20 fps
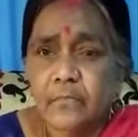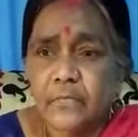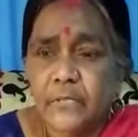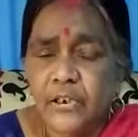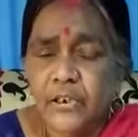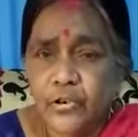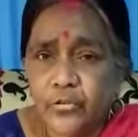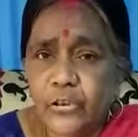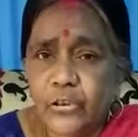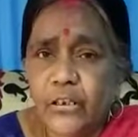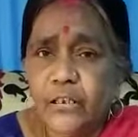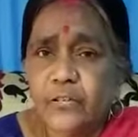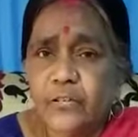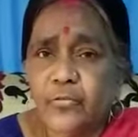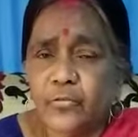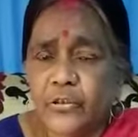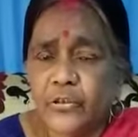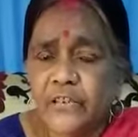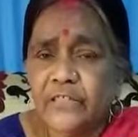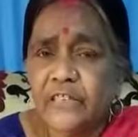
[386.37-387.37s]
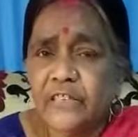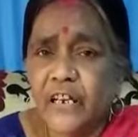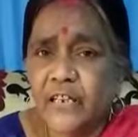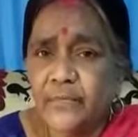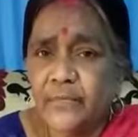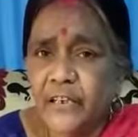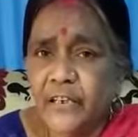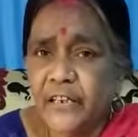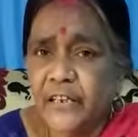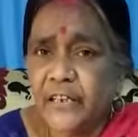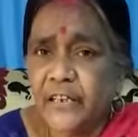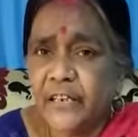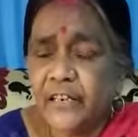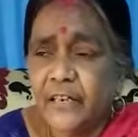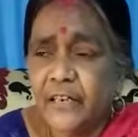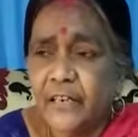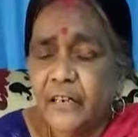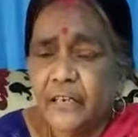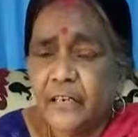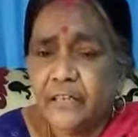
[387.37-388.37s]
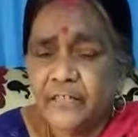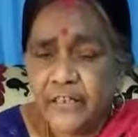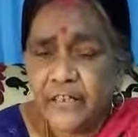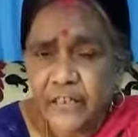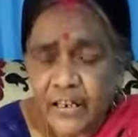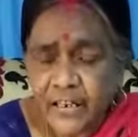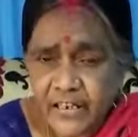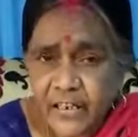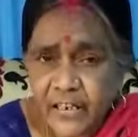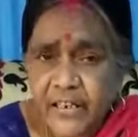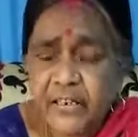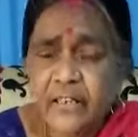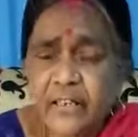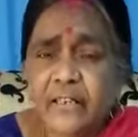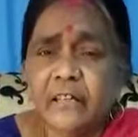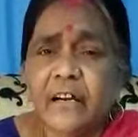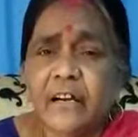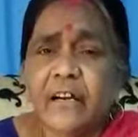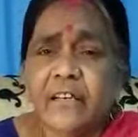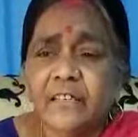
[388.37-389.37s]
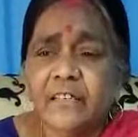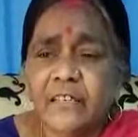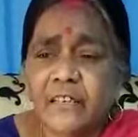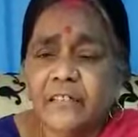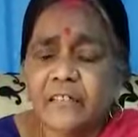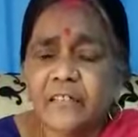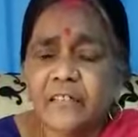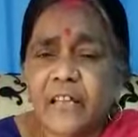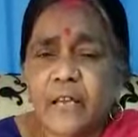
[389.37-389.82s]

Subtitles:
enoyl coenzyme A. Then again another